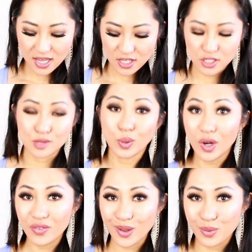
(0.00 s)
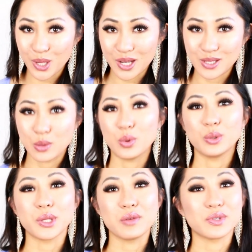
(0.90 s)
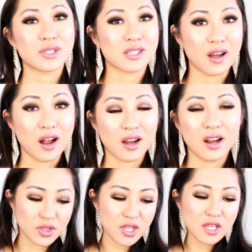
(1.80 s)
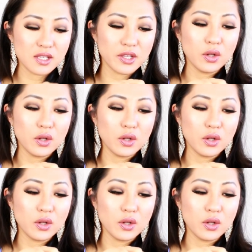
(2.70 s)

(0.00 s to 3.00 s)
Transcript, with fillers: This is perfect because it won't leave a scar. The little